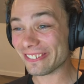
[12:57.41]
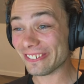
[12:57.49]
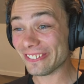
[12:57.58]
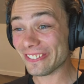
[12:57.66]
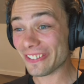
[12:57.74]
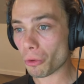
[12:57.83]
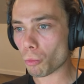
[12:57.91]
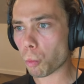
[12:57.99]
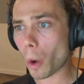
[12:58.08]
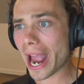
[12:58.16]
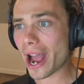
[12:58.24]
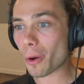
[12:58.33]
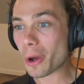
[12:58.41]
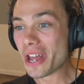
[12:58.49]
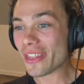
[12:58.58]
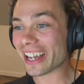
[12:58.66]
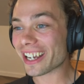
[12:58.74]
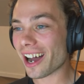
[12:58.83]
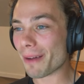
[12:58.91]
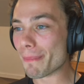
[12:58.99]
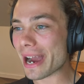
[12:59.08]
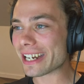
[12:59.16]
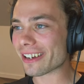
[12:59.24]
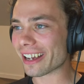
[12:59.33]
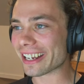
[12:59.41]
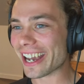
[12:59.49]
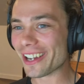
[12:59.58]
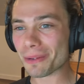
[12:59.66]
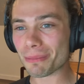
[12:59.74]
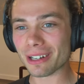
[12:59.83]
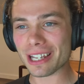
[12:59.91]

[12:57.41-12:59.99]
Oh, wow, that car made it. I cannot